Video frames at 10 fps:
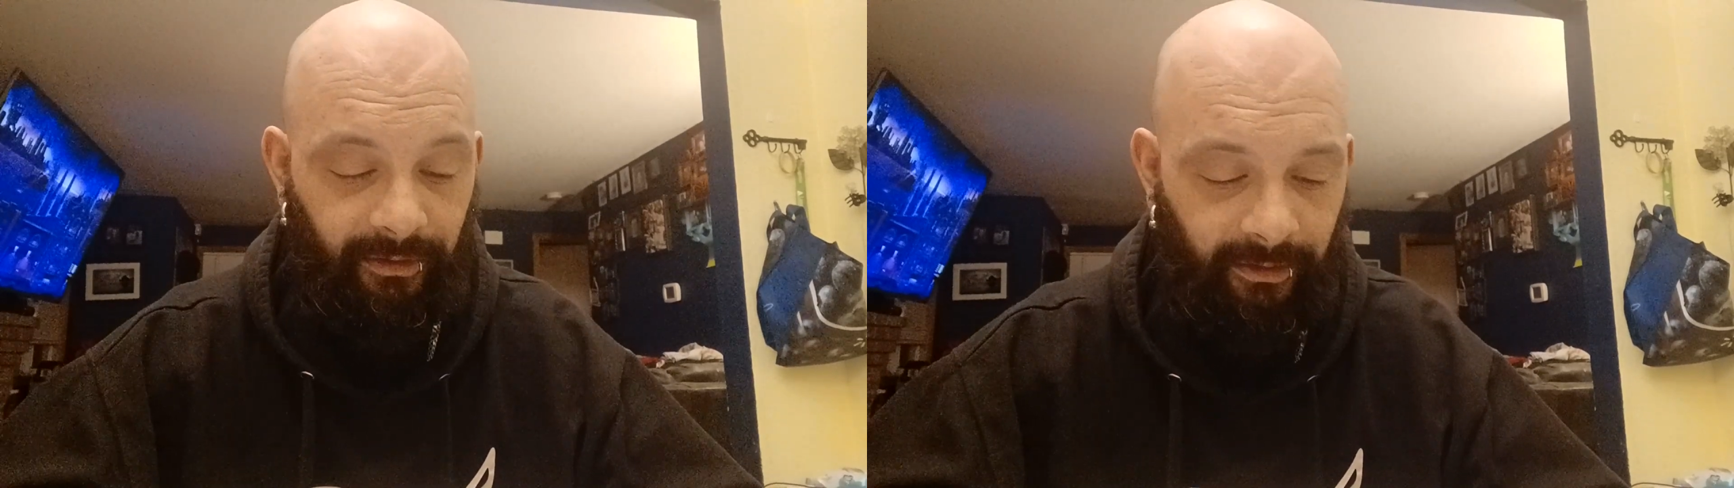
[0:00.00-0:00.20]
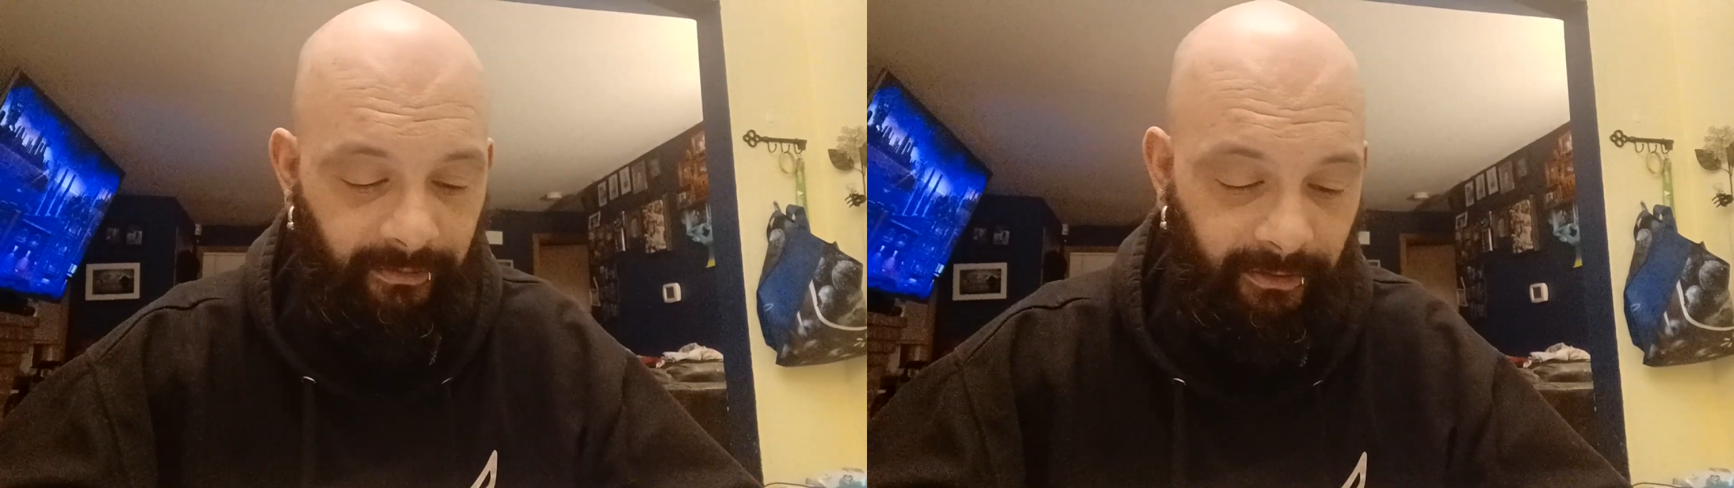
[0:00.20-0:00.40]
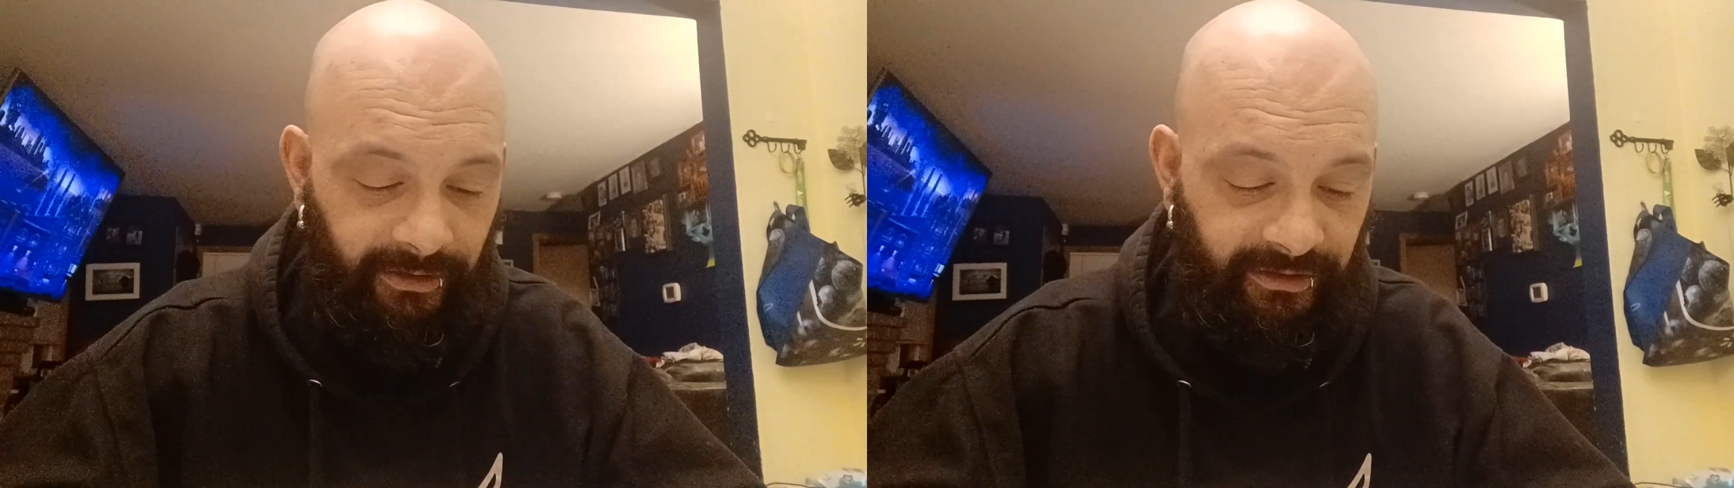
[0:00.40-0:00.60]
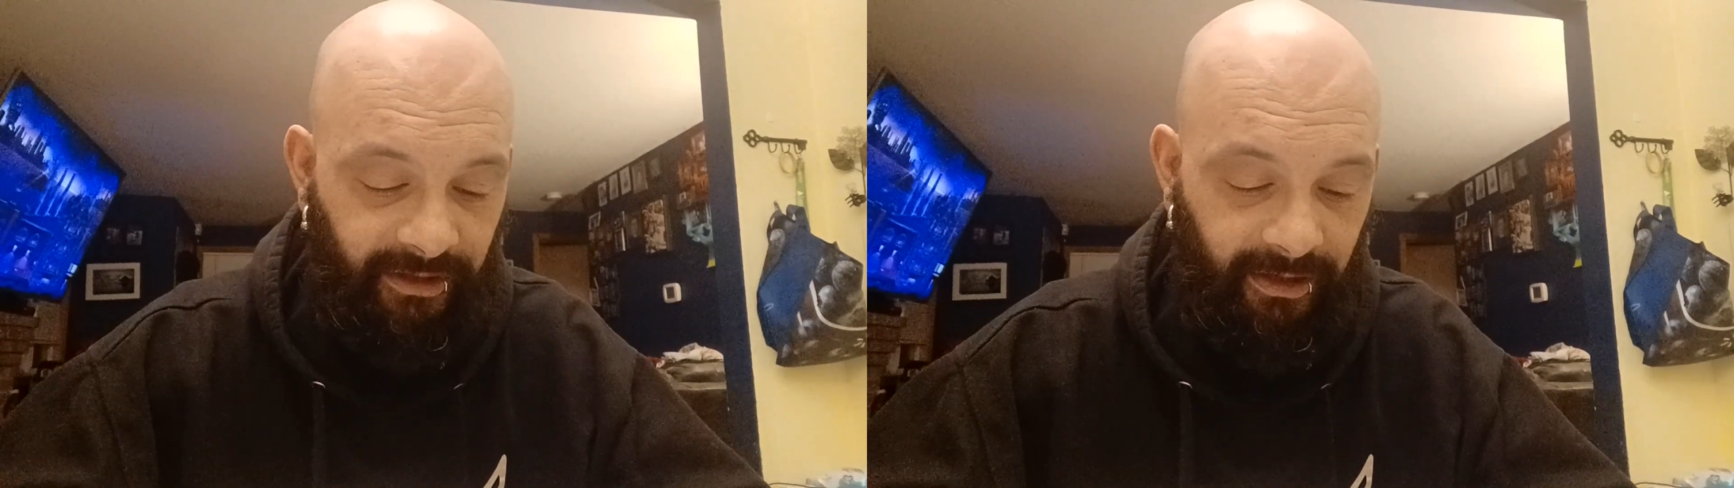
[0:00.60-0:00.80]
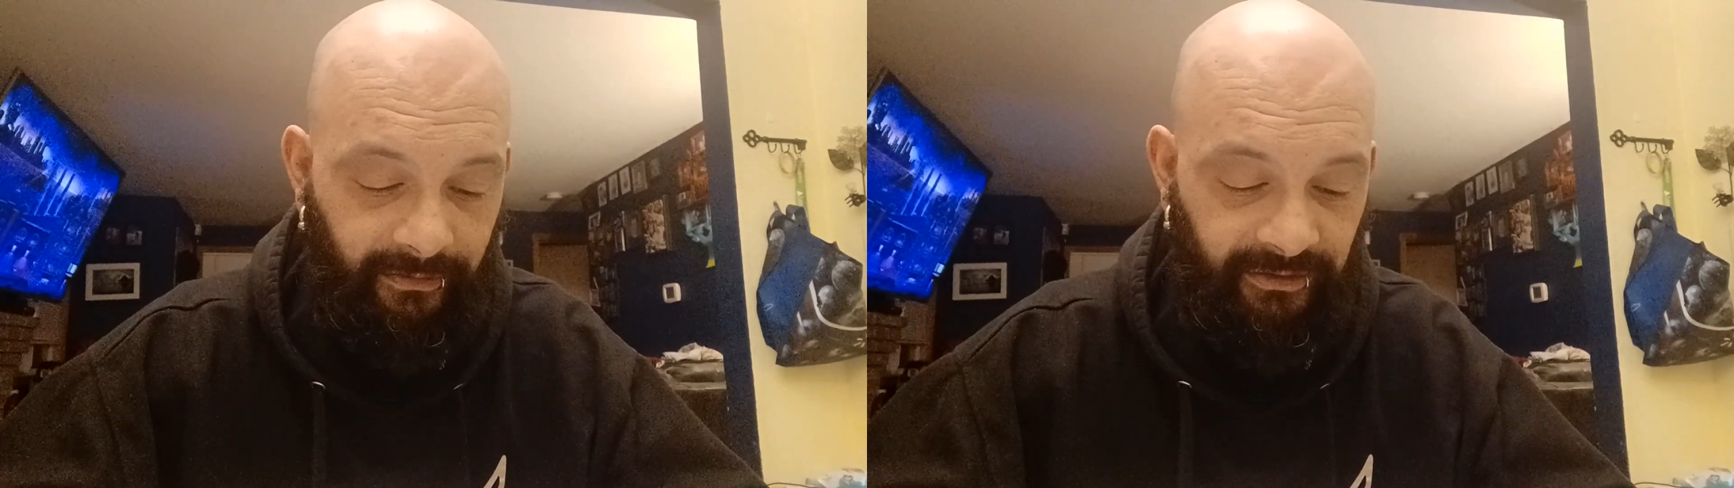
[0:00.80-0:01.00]
on the first
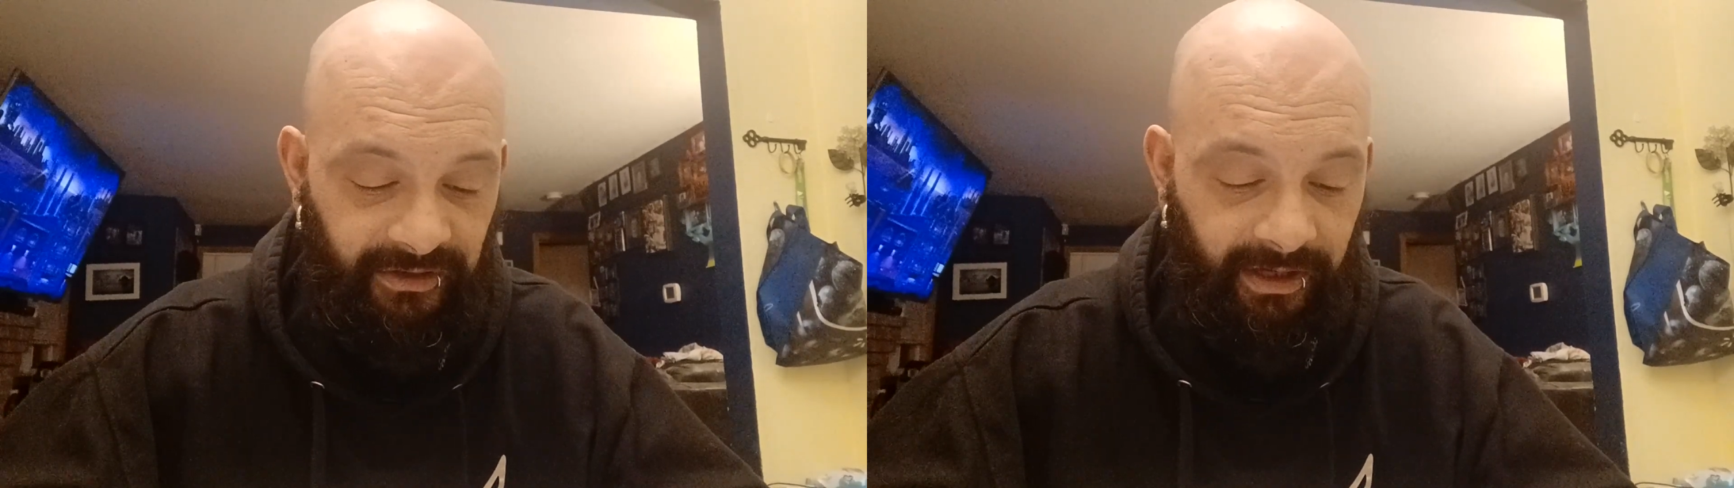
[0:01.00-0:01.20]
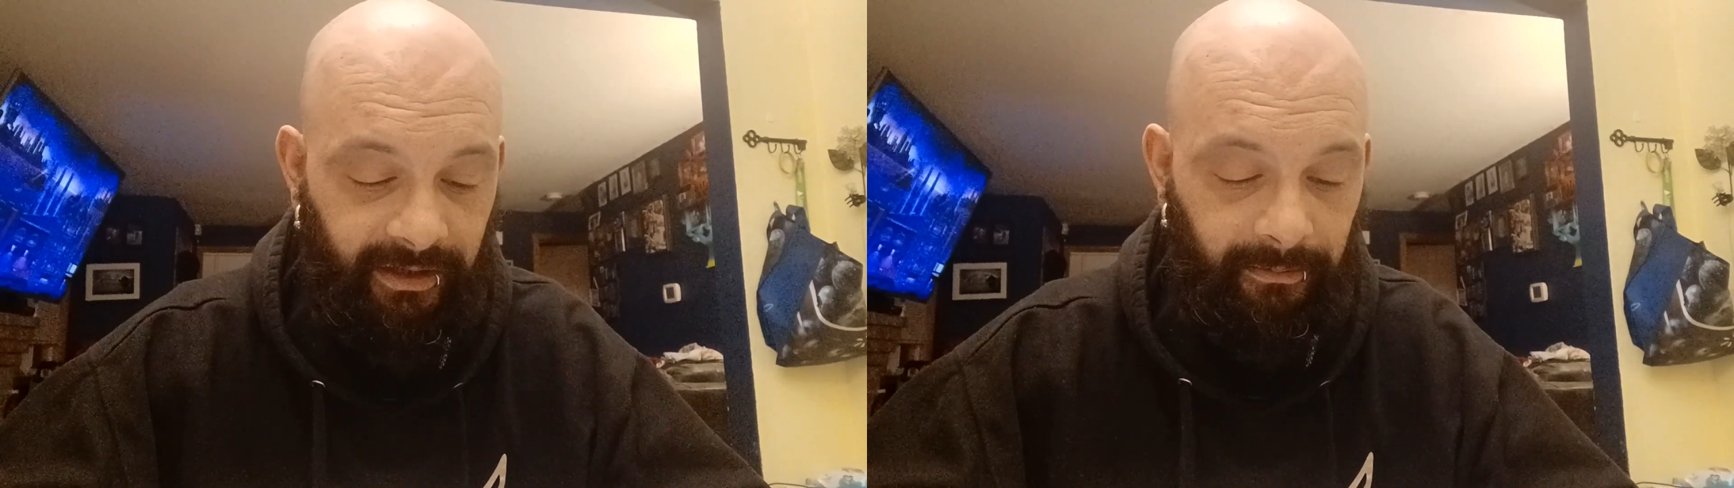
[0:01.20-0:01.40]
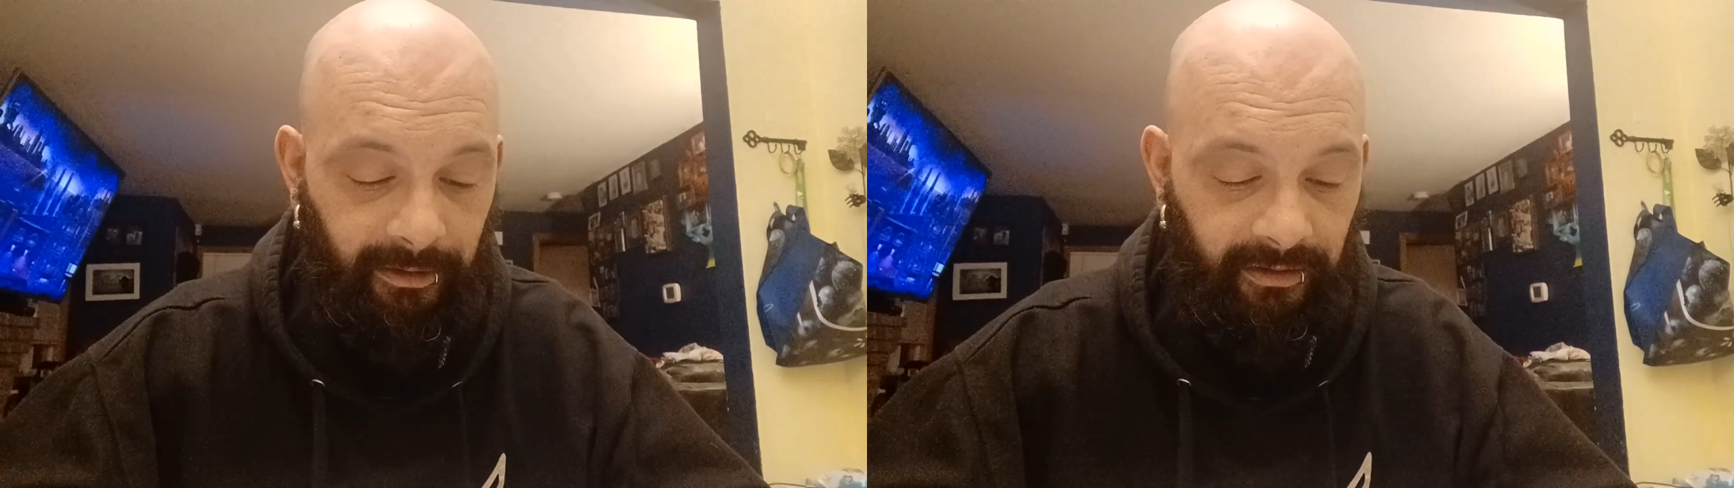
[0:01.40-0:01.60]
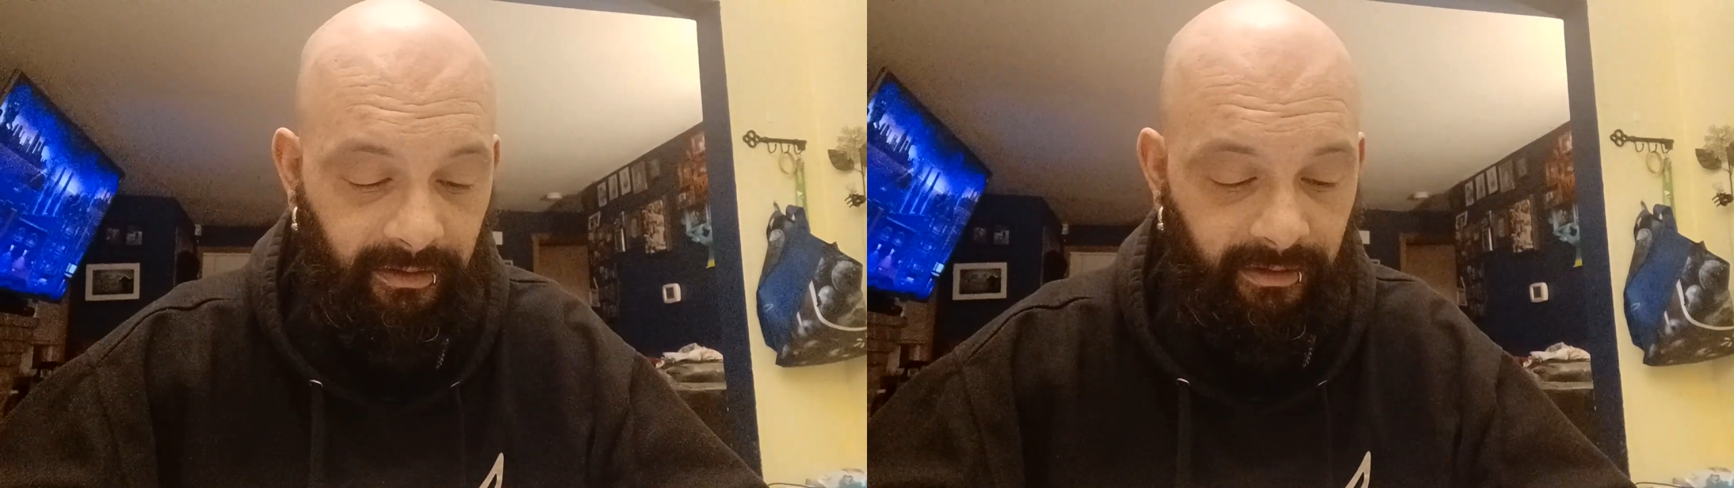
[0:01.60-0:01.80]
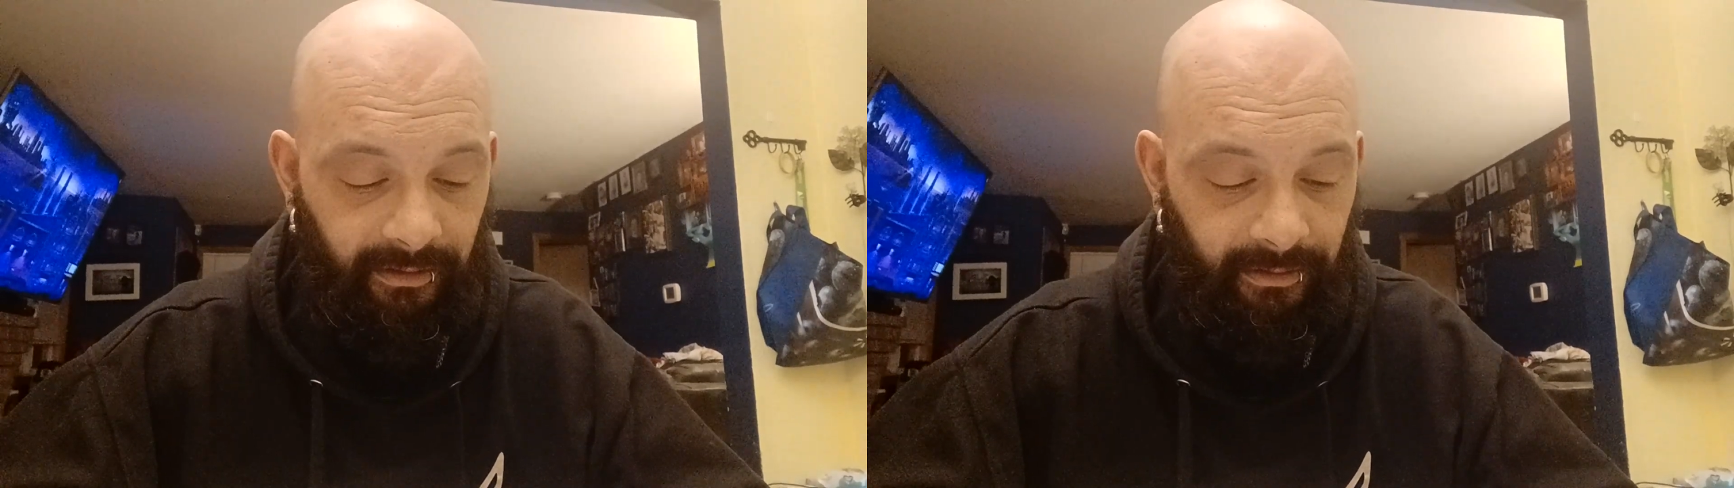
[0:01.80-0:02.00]
day of the 2nd month,